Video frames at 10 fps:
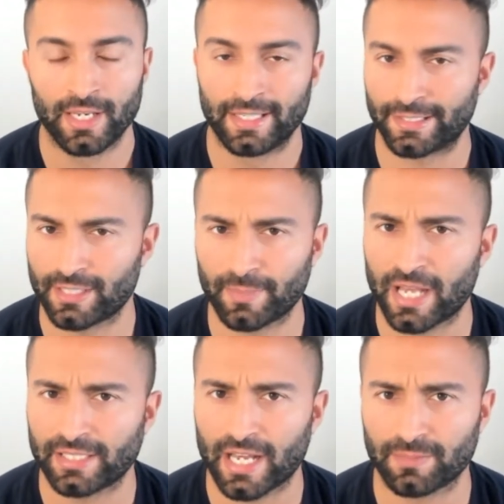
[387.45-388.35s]
This is something I
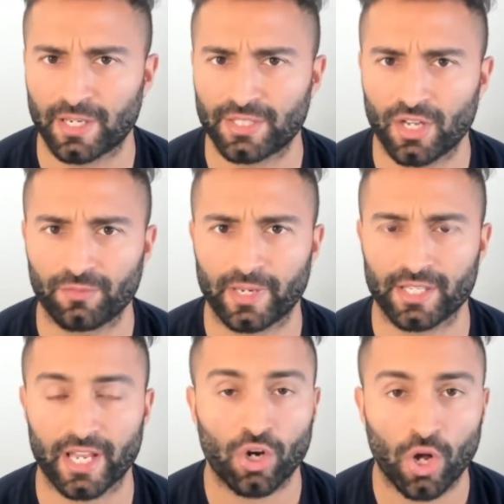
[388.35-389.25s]
had to ask myself, because
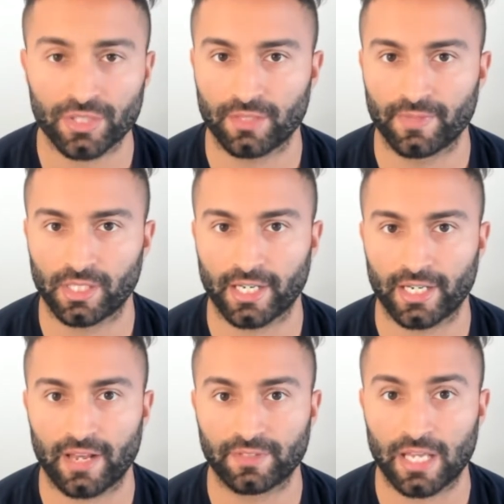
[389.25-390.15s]
I constantly felt like I
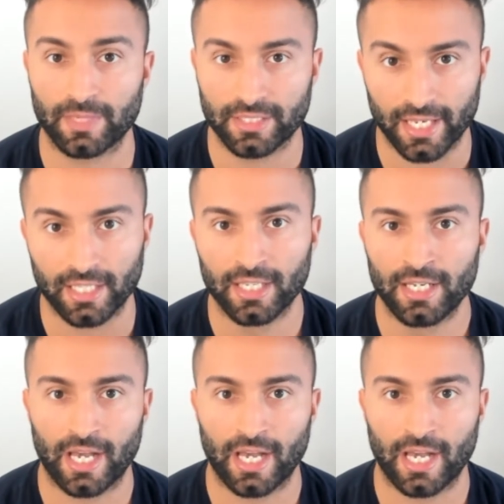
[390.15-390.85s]
didn't have time to date.